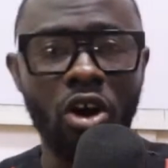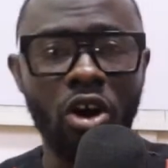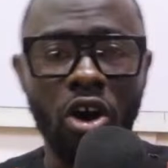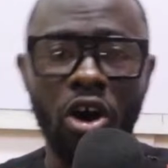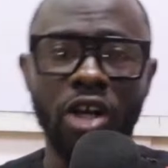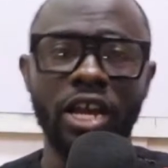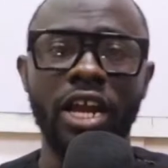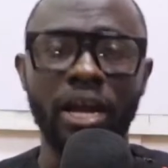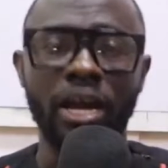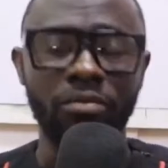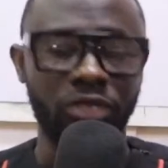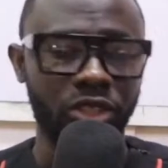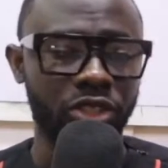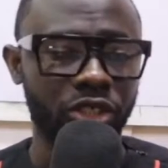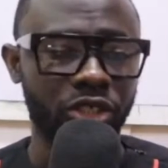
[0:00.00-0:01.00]
that I'm
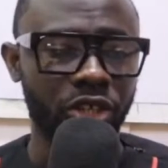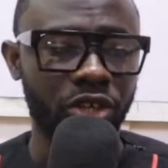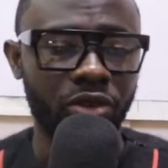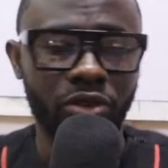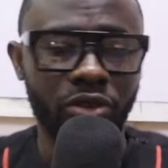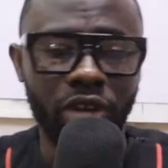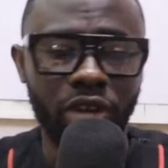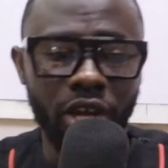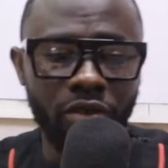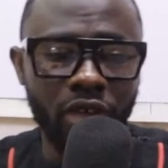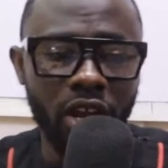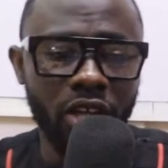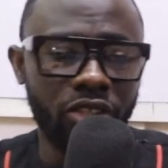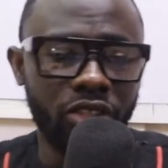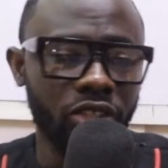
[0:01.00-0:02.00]
teaching you in
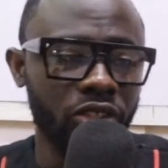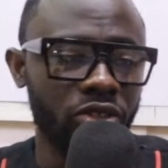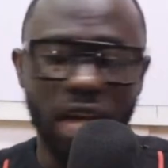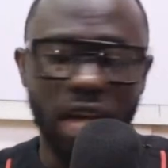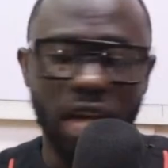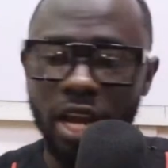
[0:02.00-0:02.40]
relation to that.